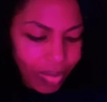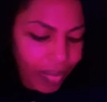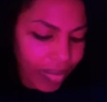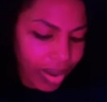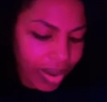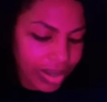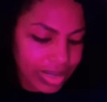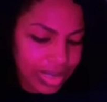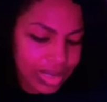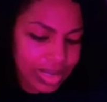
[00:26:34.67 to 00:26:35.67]
Or you're
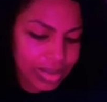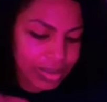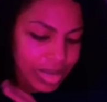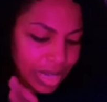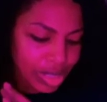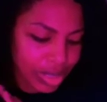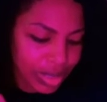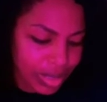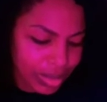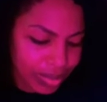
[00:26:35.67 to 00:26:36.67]
just not sure.